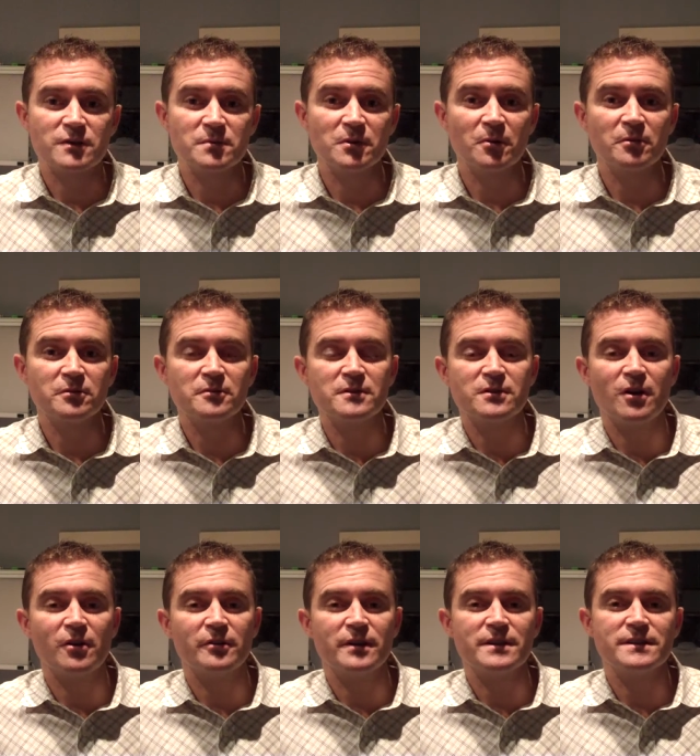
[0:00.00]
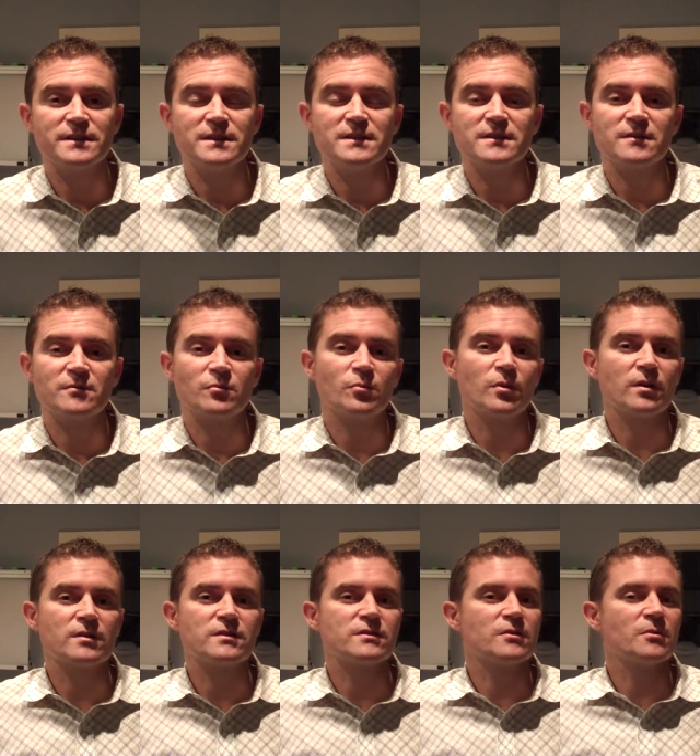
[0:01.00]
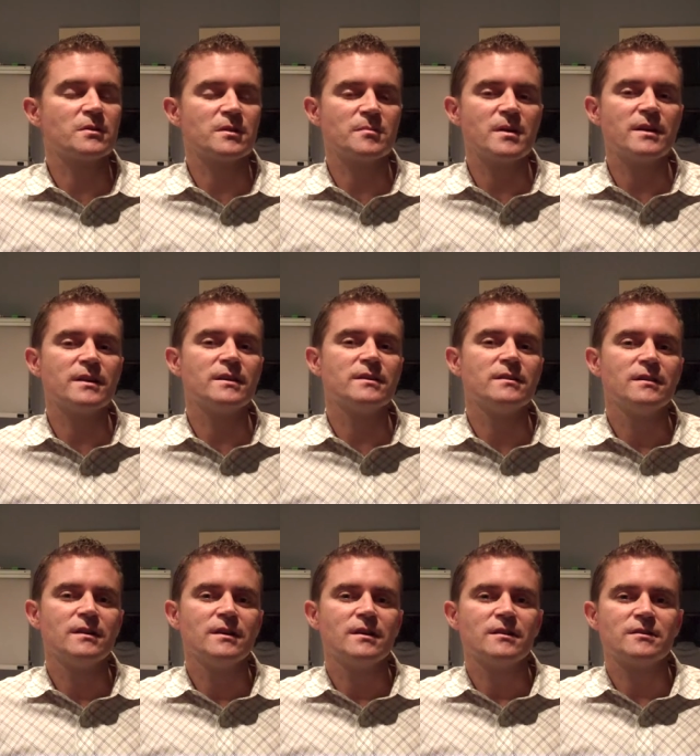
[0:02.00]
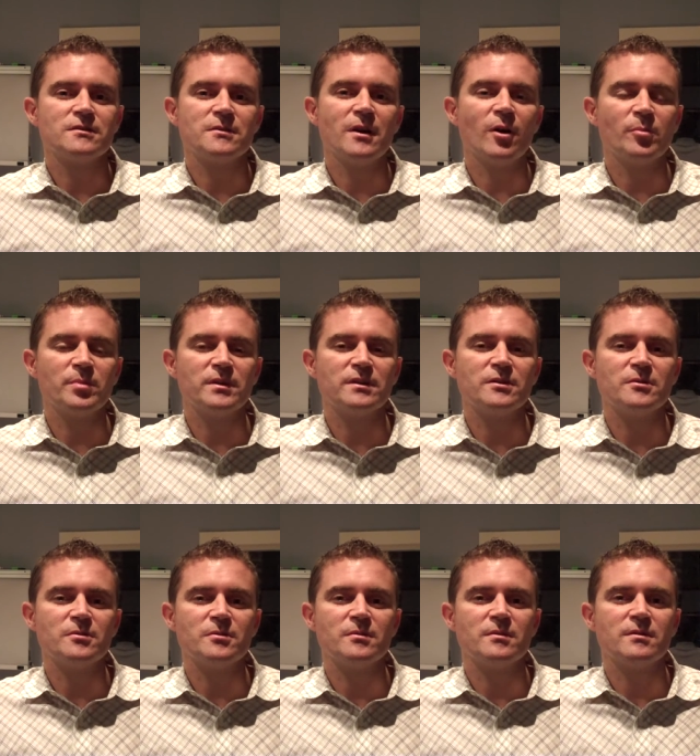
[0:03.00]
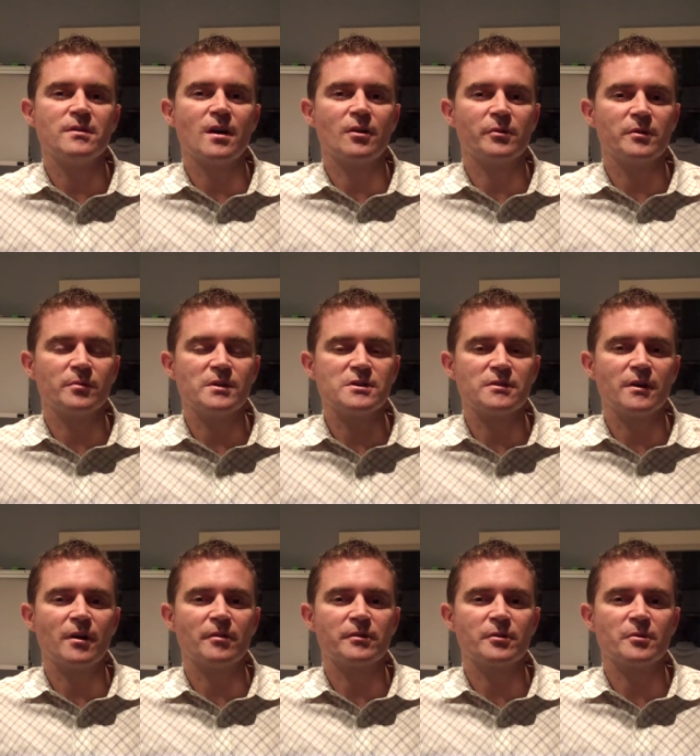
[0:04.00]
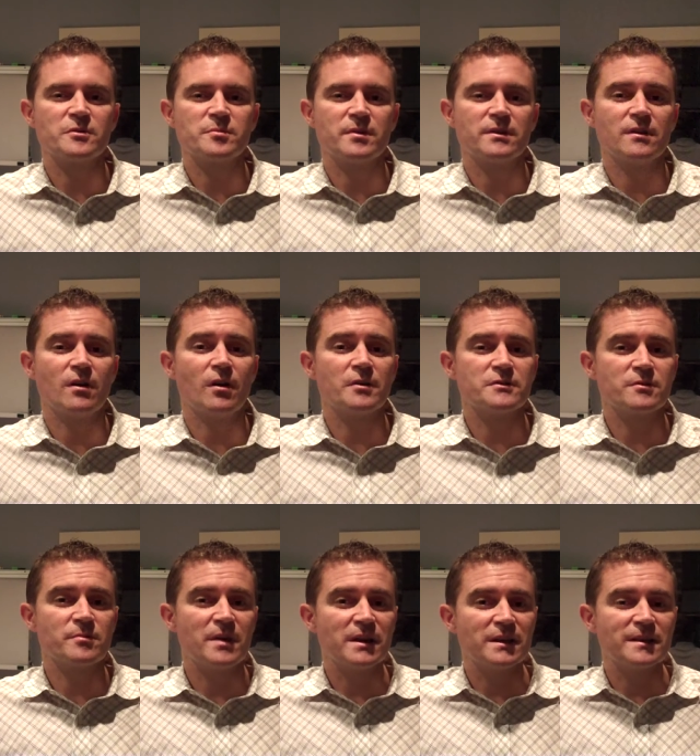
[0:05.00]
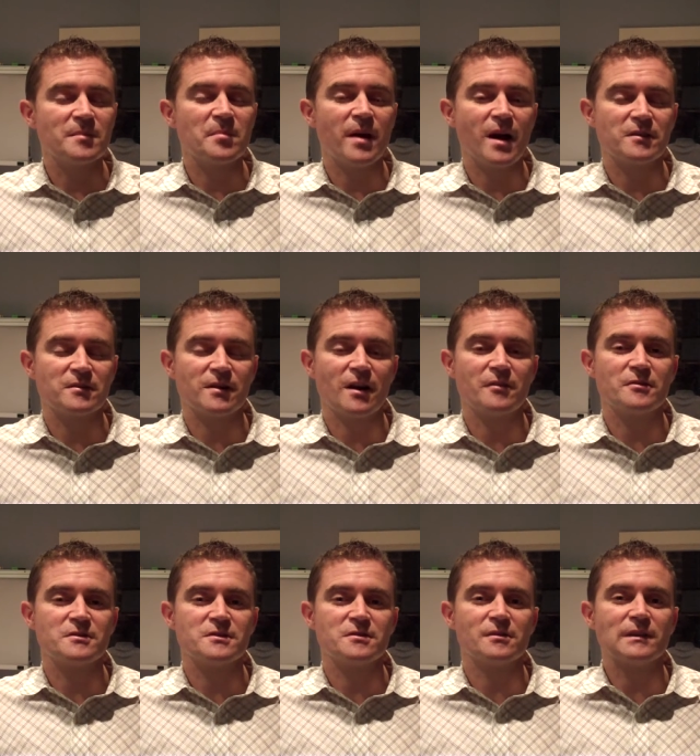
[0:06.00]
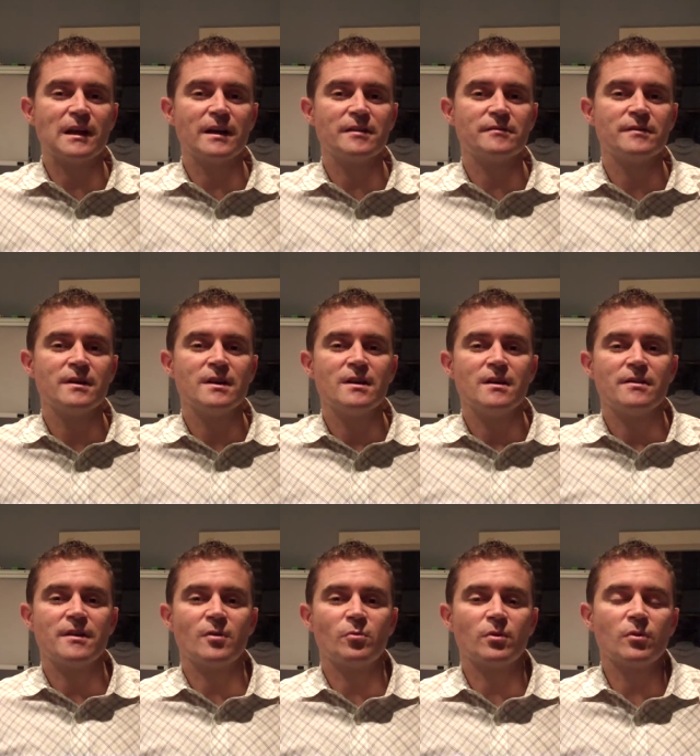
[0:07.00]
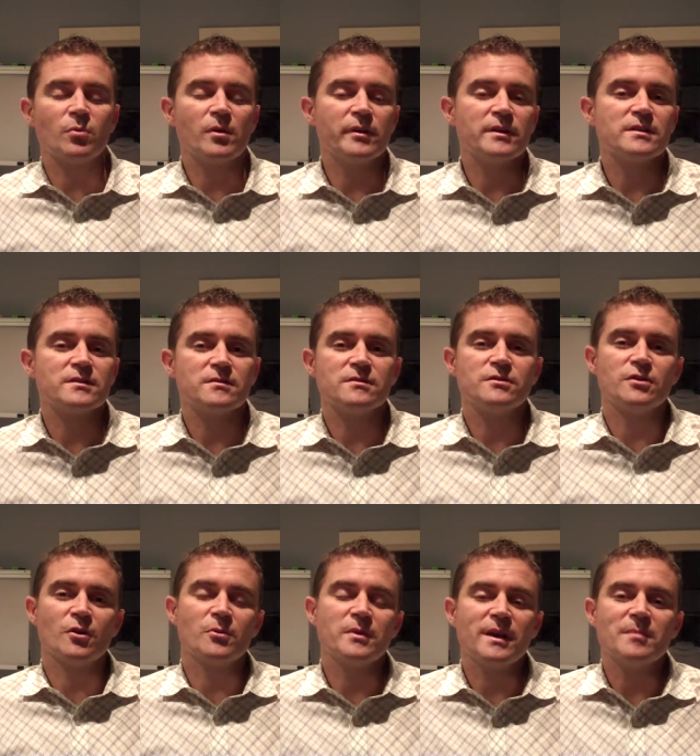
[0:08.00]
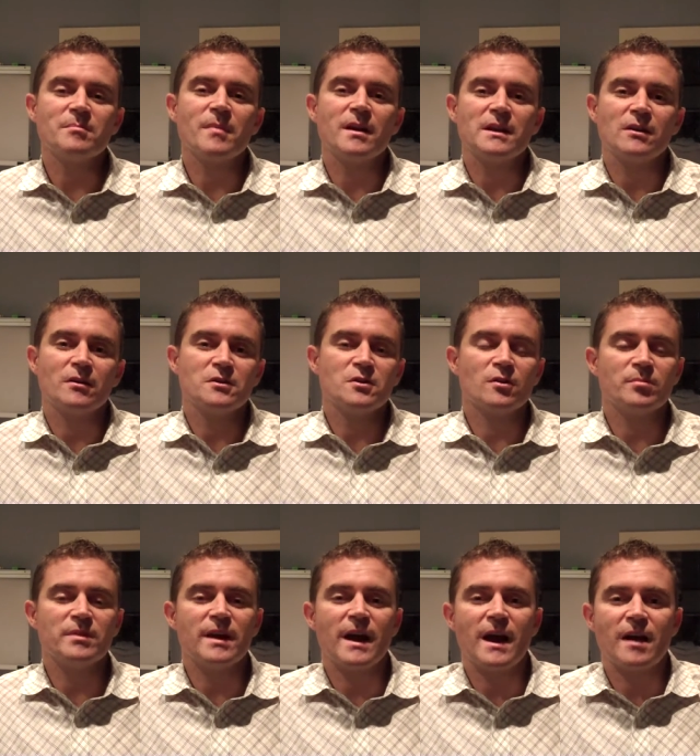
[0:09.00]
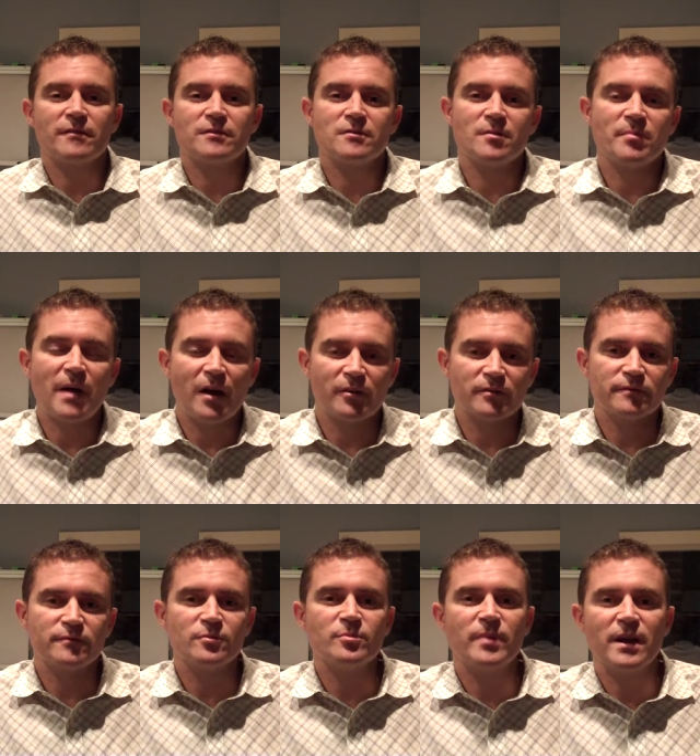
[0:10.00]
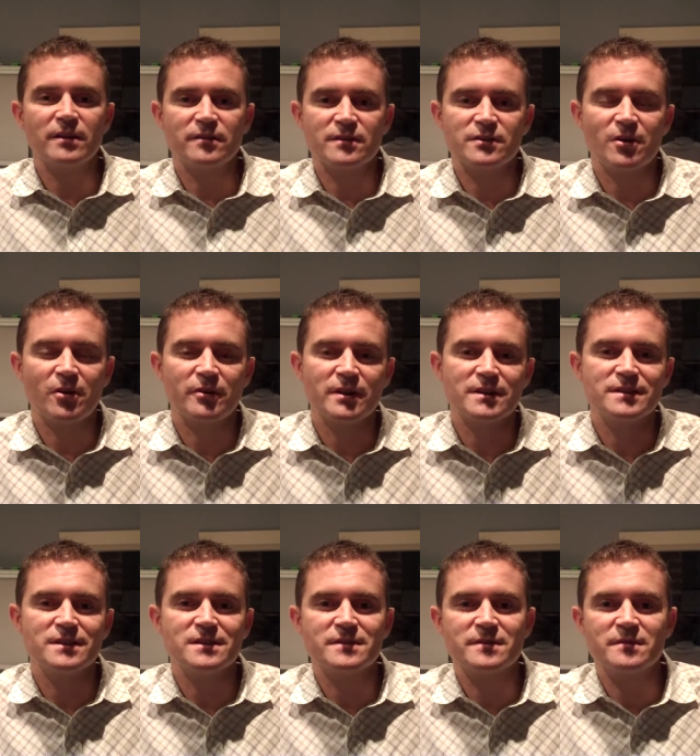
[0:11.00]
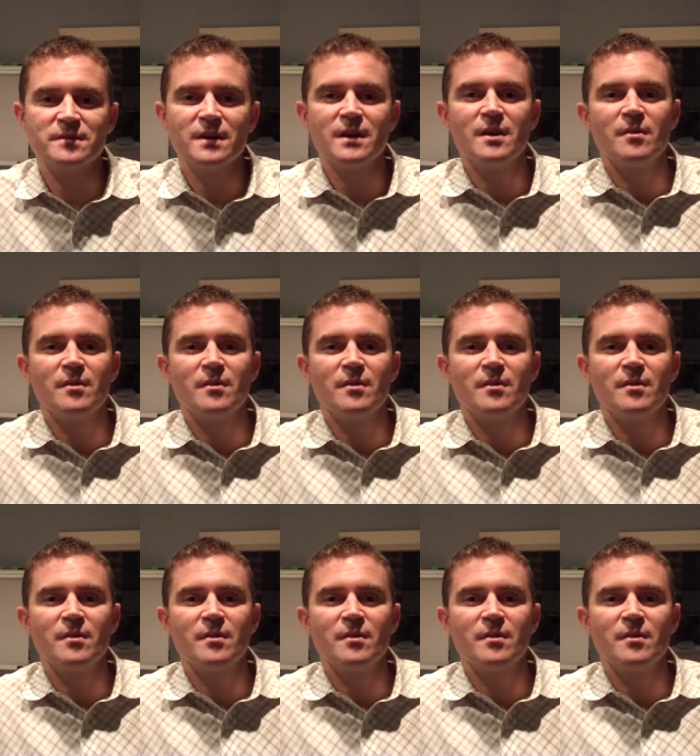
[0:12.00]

as we go through this holiday season, we're so committed to helping you not only reach your health goals, but to also make an impact on others in your life that we're willing to donate money on your behalf to the Ballard Food Bank this holiday season